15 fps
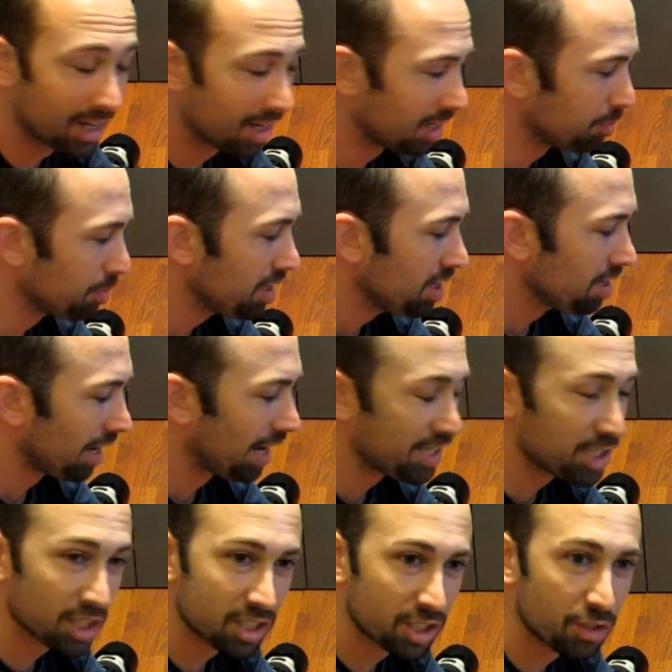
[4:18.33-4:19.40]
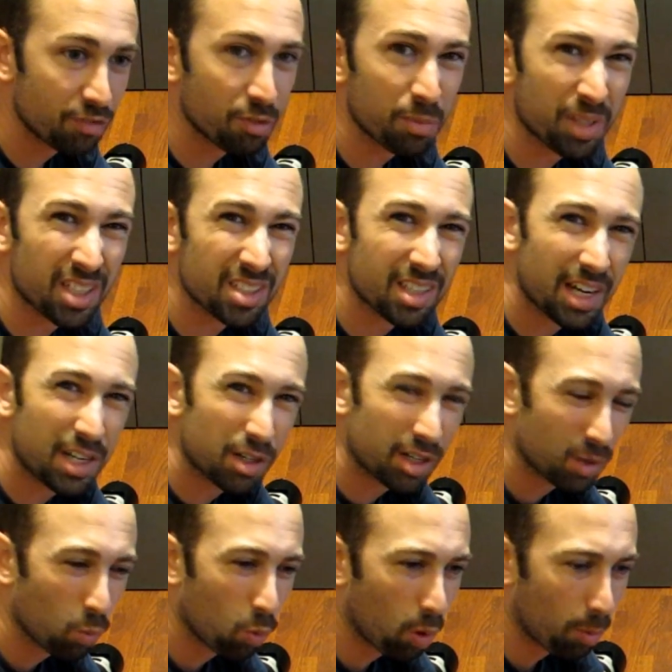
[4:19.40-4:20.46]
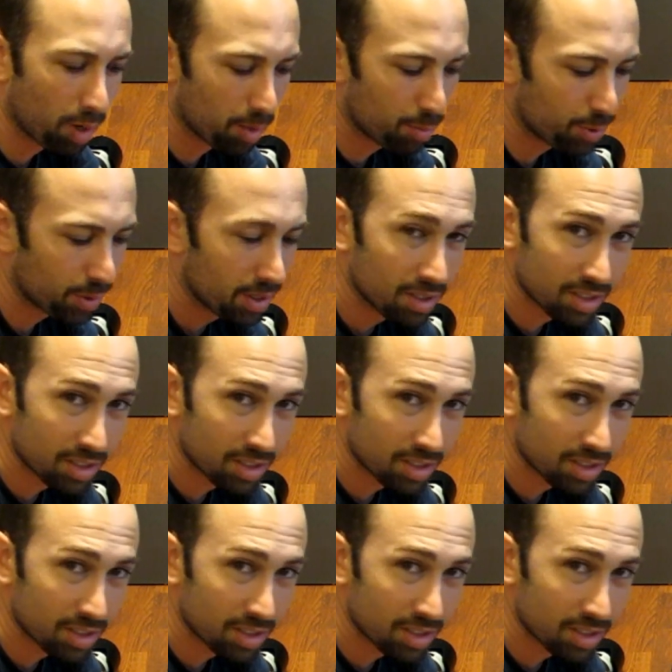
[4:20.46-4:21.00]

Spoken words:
I just shoot from the inside during warm-up.